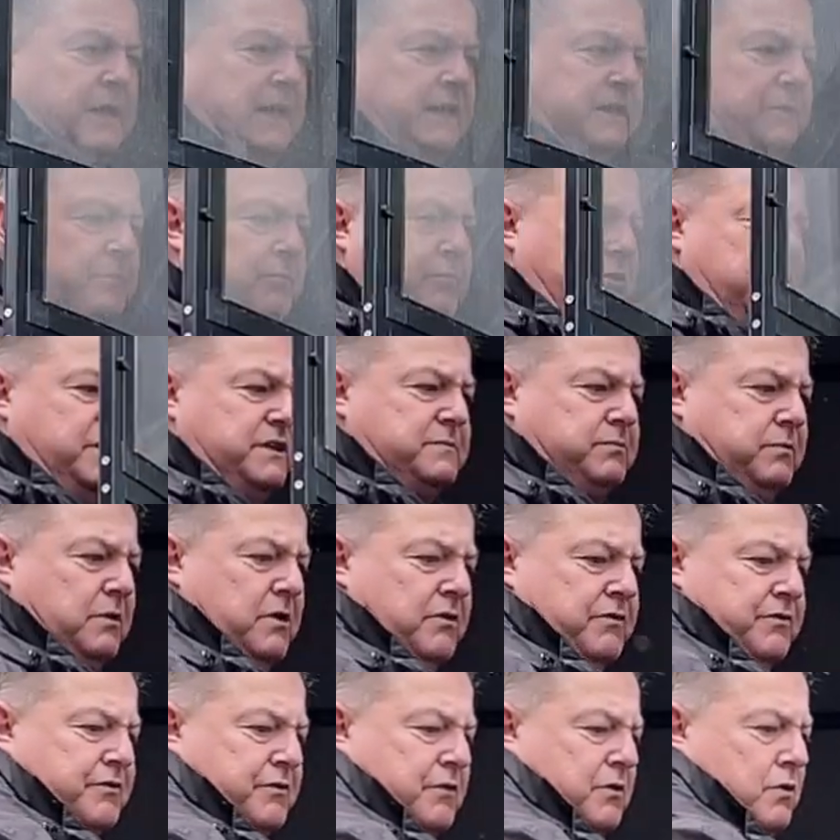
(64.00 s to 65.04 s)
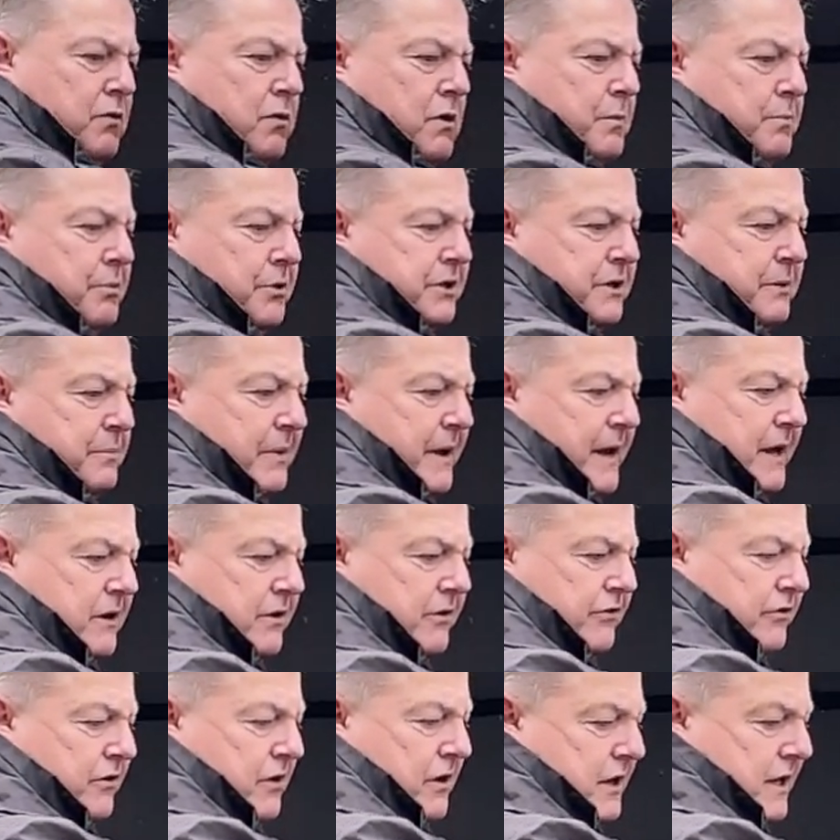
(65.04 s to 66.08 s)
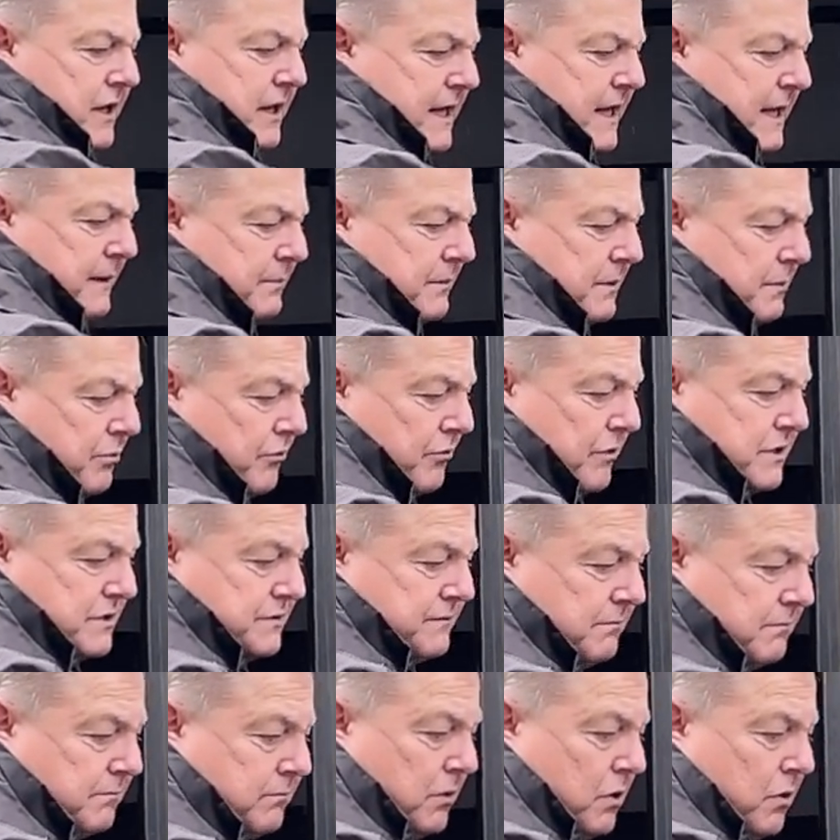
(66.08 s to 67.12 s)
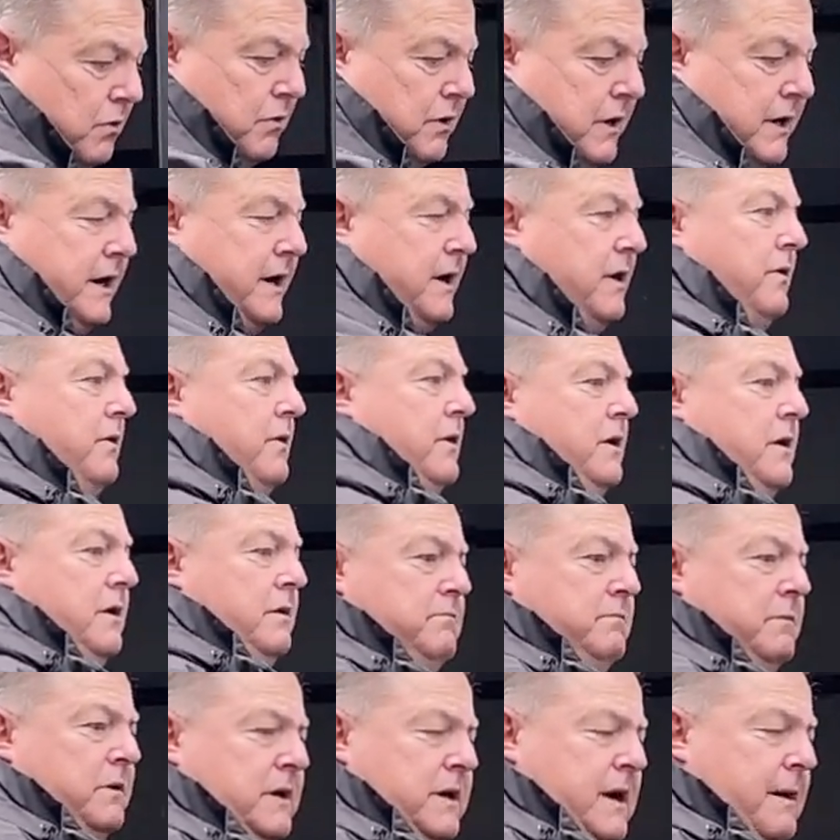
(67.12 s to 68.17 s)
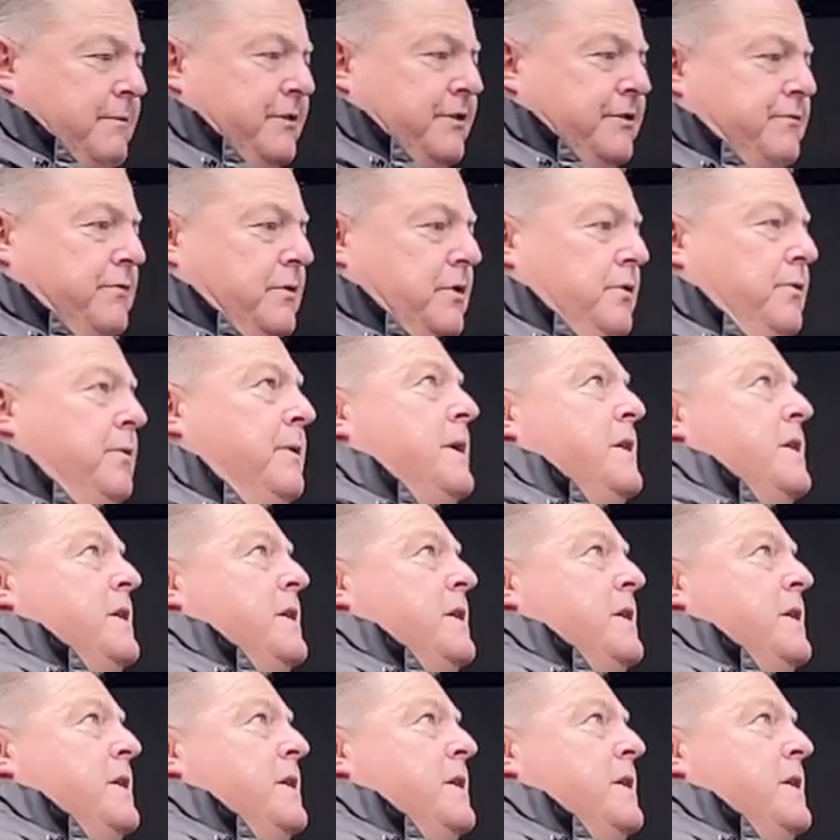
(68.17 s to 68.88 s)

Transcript: let the breeze blow through or put the panels on and keep the breeze from blowing out, uh, coming through,